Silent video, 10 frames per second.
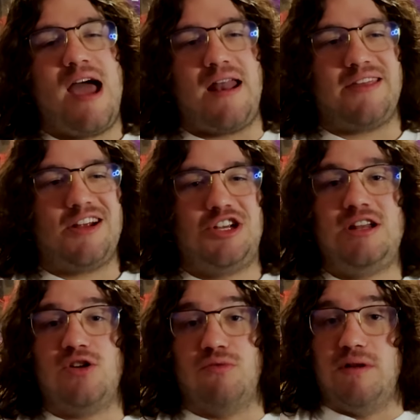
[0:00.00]
and I thought she
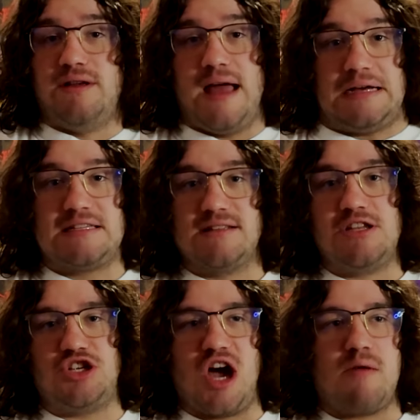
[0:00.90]
did a really excellent
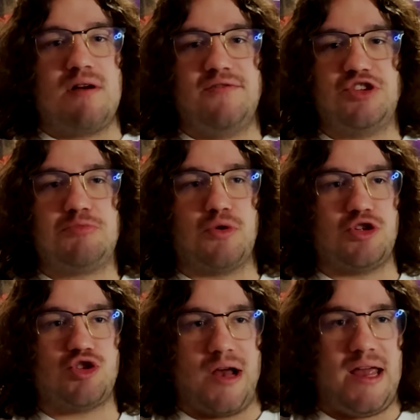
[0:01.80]
job of just
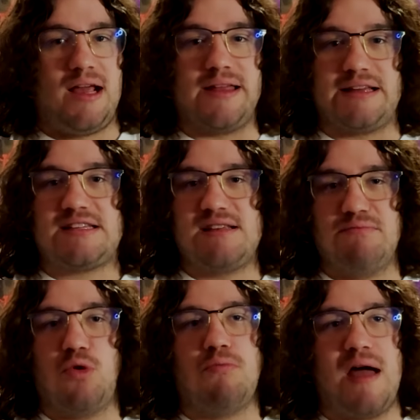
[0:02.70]
portraying like
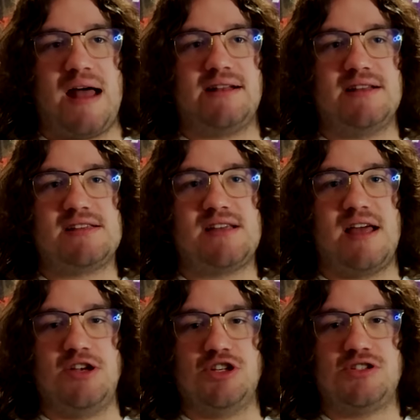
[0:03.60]
simple madness
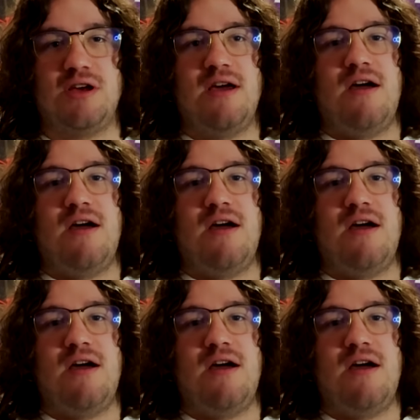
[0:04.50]
and just